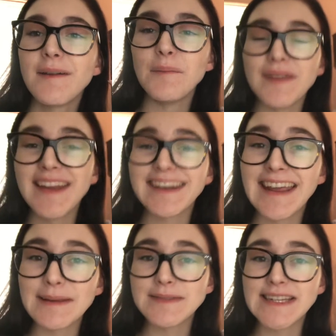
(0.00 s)
big
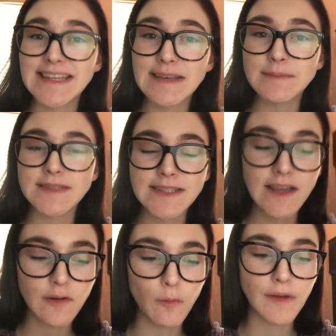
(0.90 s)
name teams
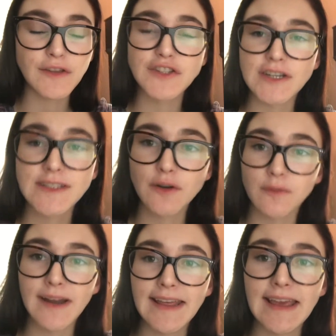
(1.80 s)
with just a
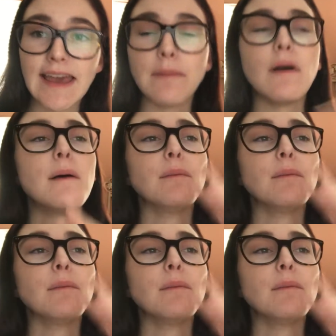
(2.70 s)
running game,